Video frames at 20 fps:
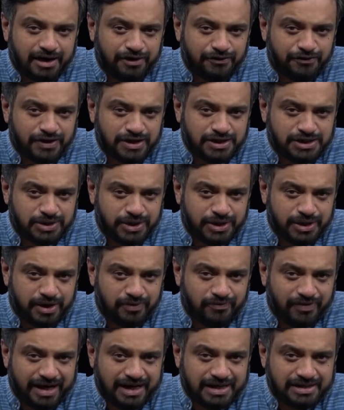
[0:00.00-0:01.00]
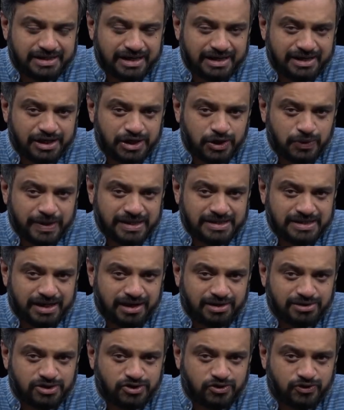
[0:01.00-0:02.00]
our first story on Wednesday, the US
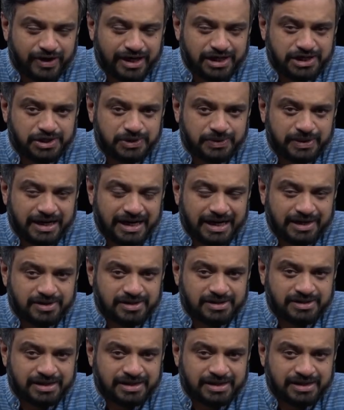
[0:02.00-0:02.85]
announced fresh unilateral